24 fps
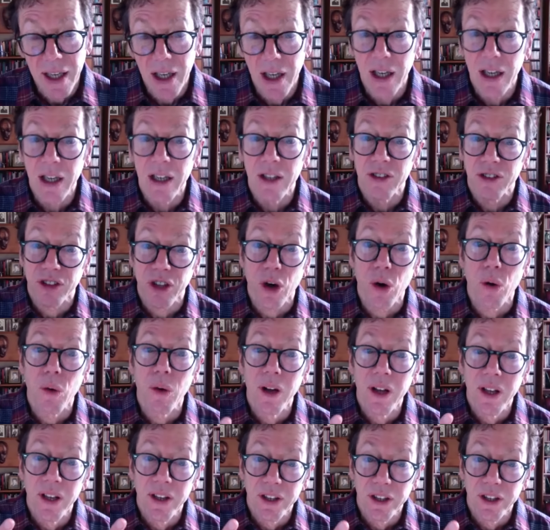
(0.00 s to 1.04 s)

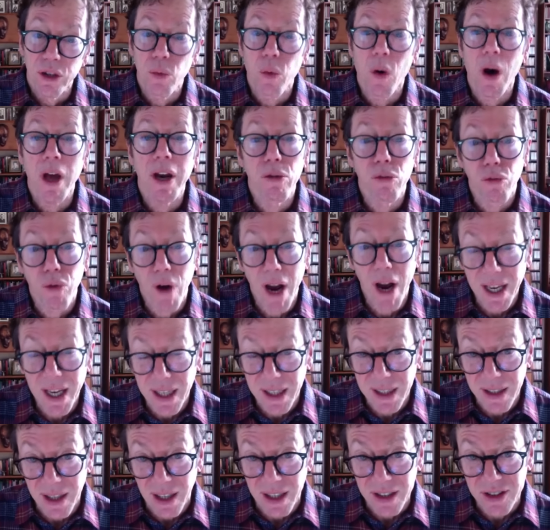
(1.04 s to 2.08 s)
So you want to
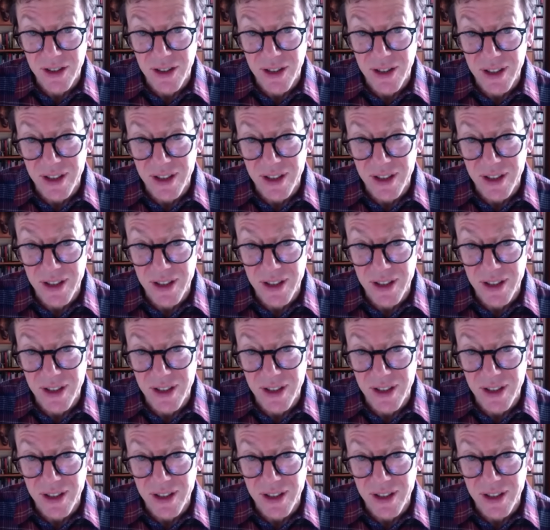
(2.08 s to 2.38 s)
recognize these